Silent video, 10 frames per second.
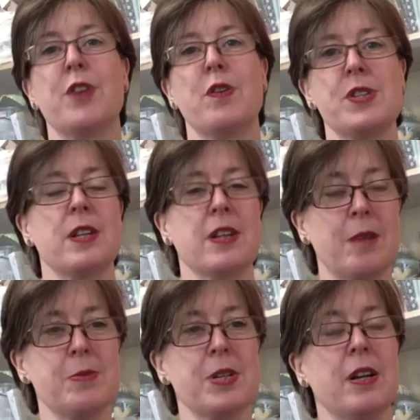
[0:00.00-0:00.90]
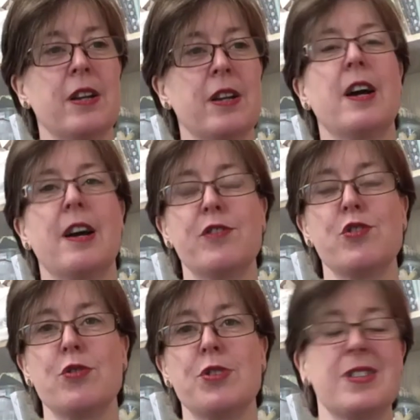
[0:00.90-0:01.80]
Obviously, there comes a line that I have to
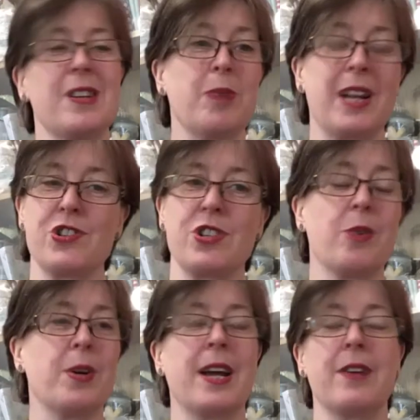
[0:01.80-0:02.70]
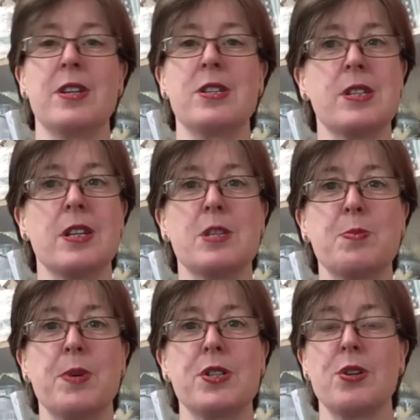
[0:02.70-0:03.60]
draw to say, well, actually, no, I now need to see this
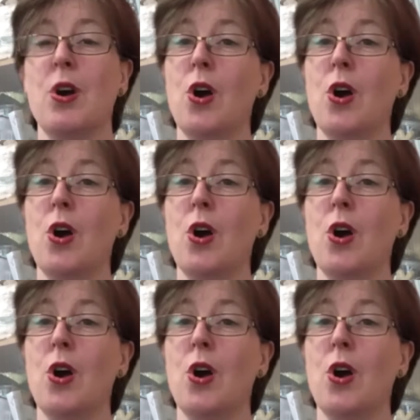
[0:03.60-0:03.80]
person.